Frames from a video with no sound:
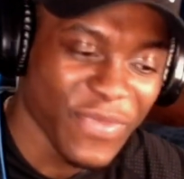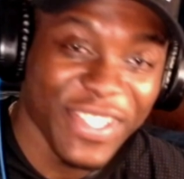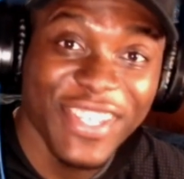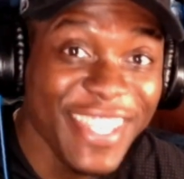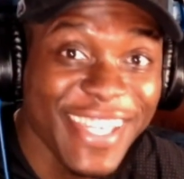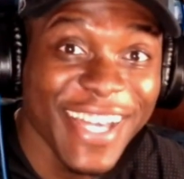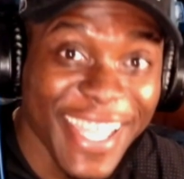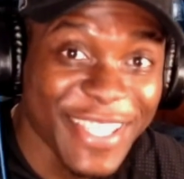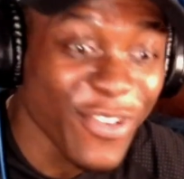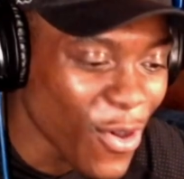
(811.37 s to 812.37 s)
Chika
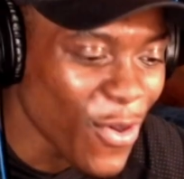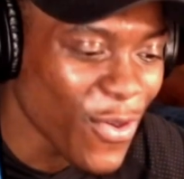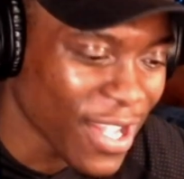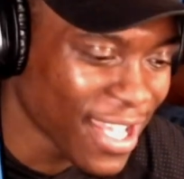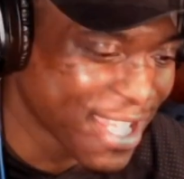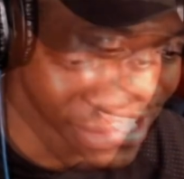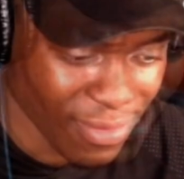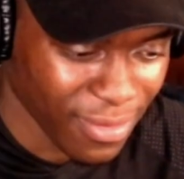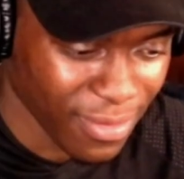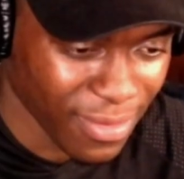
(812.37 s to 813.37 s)
is a goat.
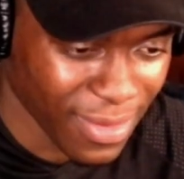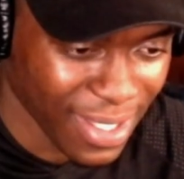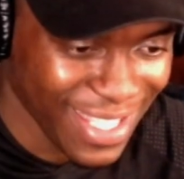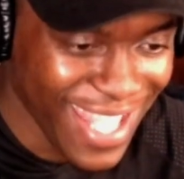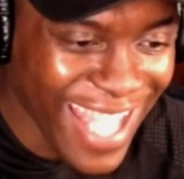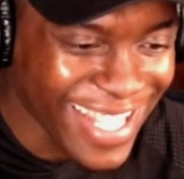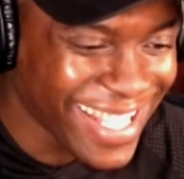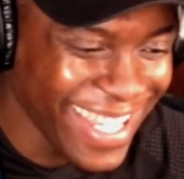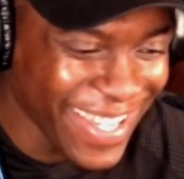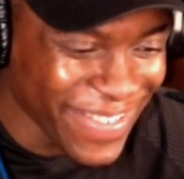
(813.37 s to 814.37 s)
Nice kill.